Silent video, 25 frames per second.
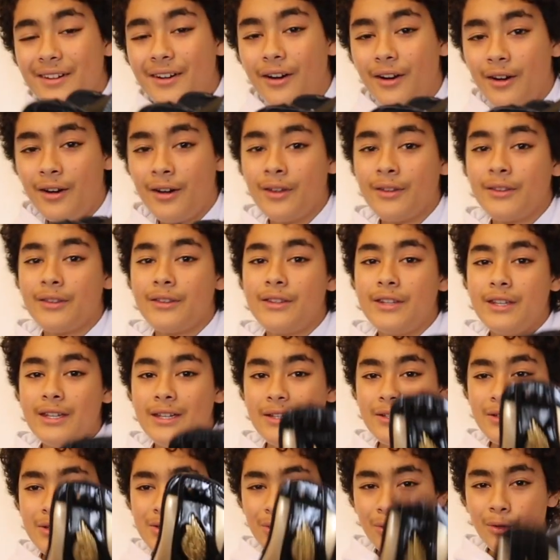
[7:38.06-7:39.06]
are
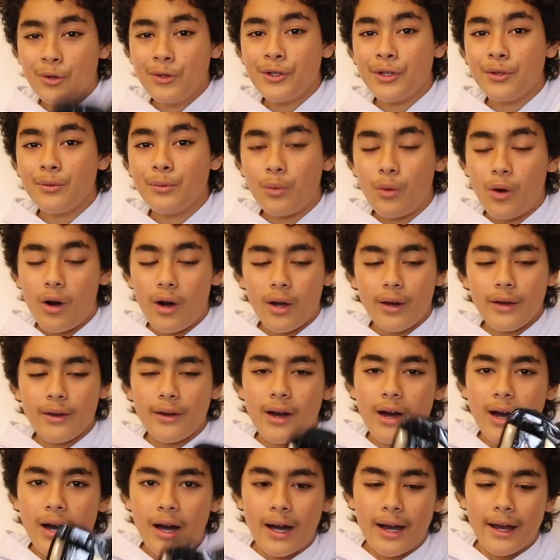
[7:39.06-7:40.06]
the Jordan 1
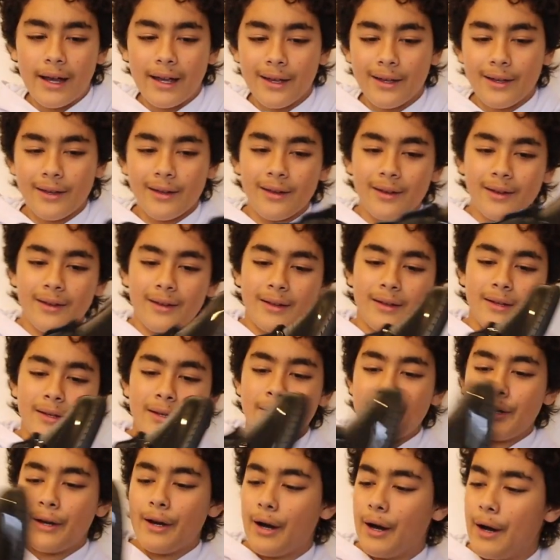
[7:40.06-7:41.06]
high
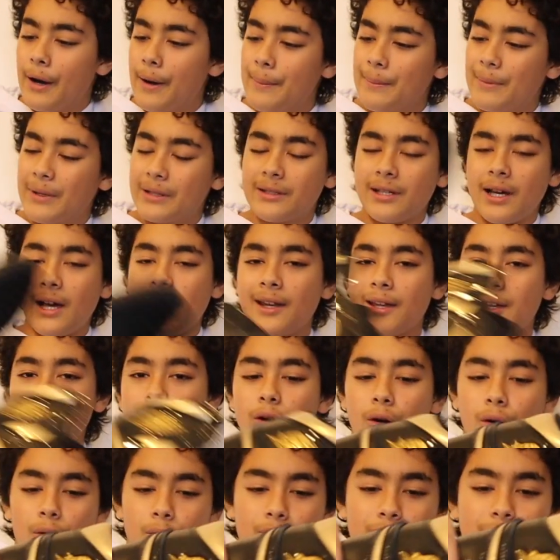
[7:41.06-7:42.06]
metallic
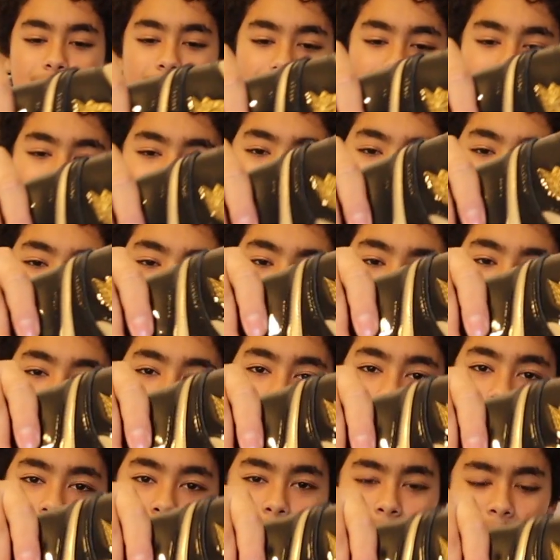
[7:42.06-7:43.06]
gold right here.
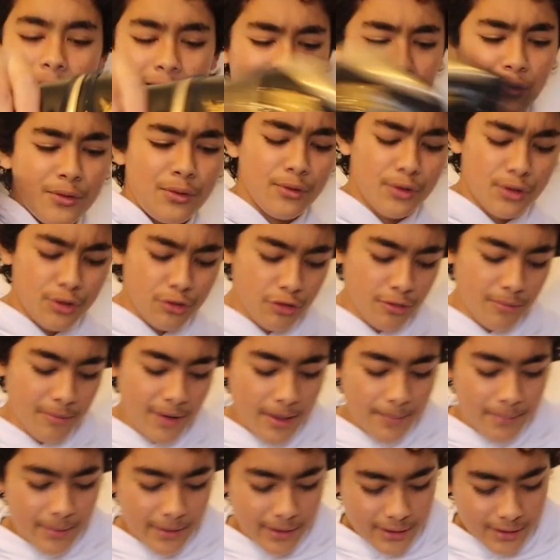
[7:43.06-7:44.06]
Really cool shoe in
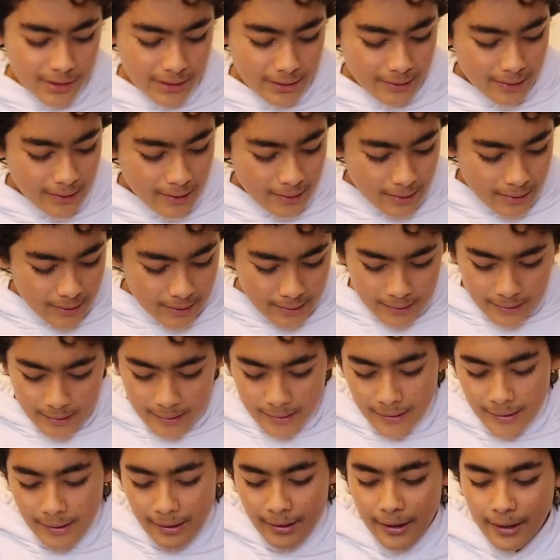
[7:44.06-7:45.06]
my opinion.
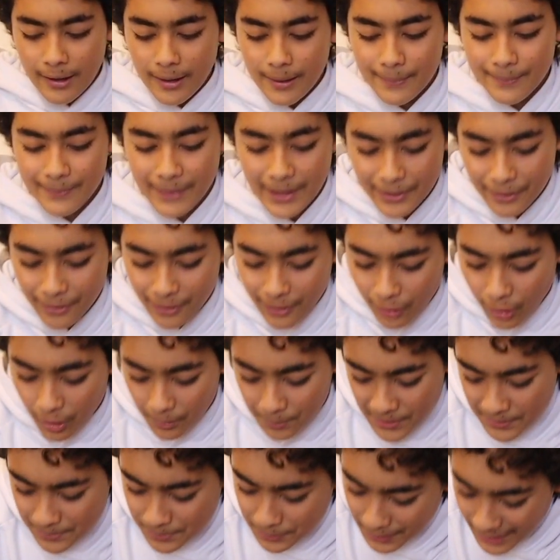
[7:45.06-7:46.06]
I know a lot
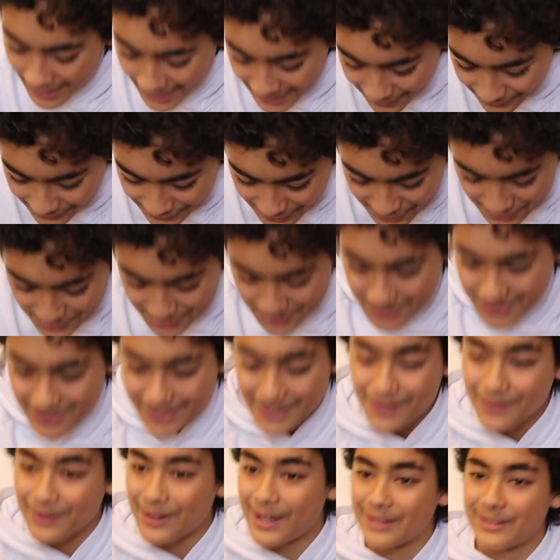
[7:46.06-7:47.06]
of people hate on this shoe, they
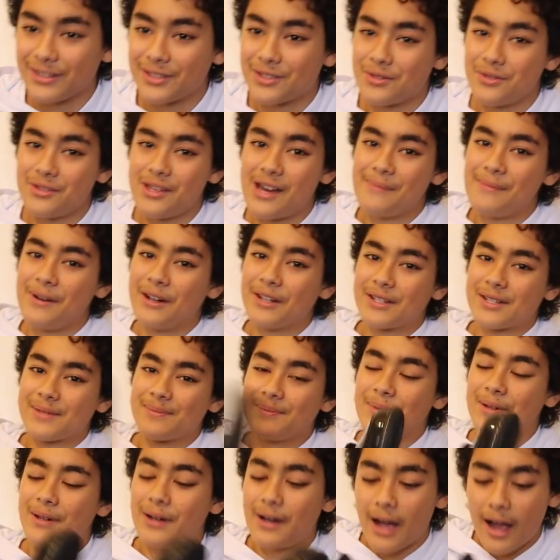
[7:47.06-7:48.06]
don't like this shoe that much,
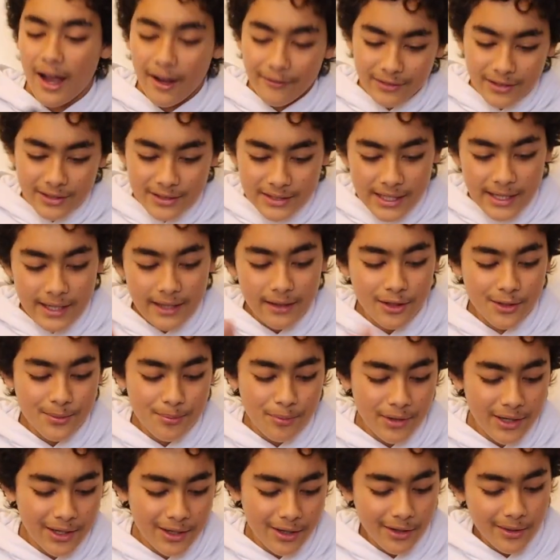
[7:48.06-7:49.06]
but I have to say it looks
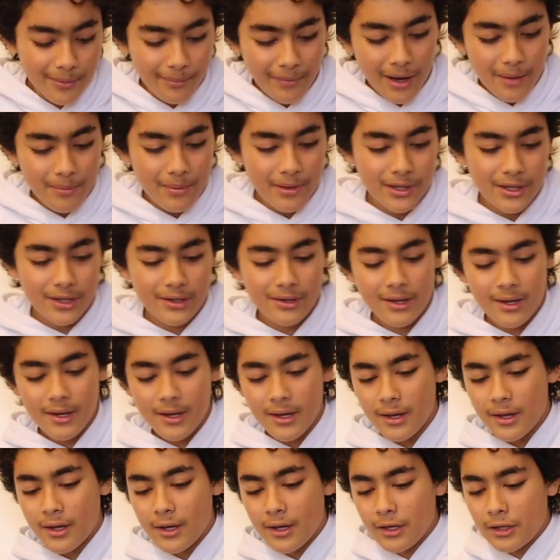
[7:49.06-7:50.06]
pretty good in my opinion.
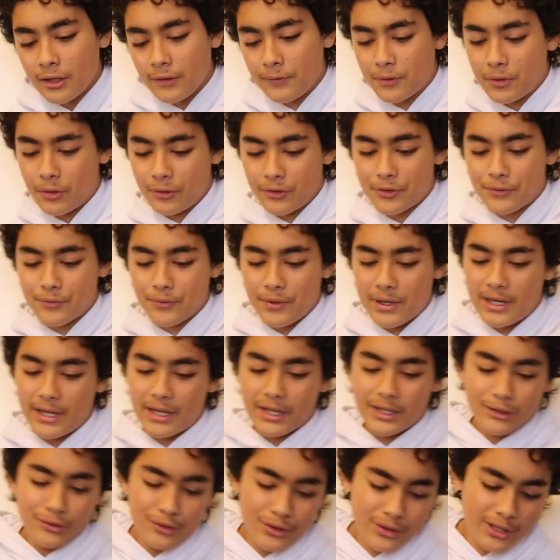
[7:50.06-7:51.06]
You've got this really
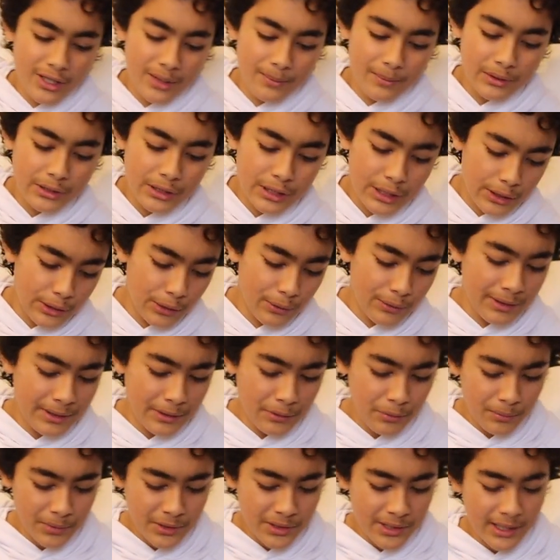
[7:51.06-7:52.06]
interesting material
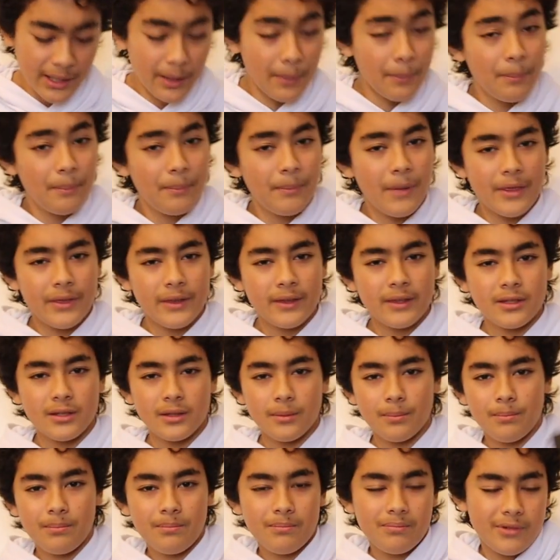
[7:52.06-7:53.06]
here, almost like I think it's
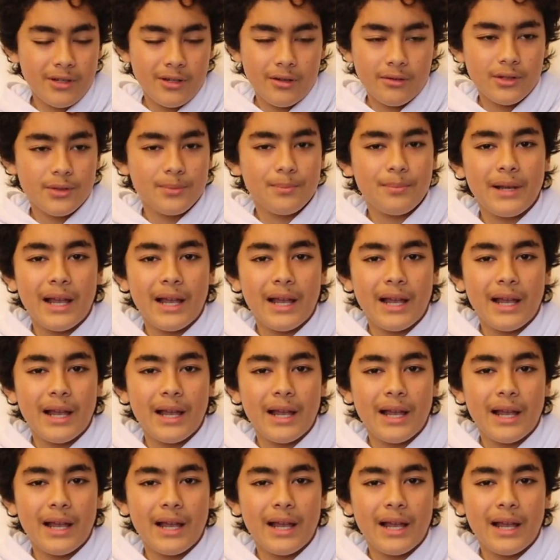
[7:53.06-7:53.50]
just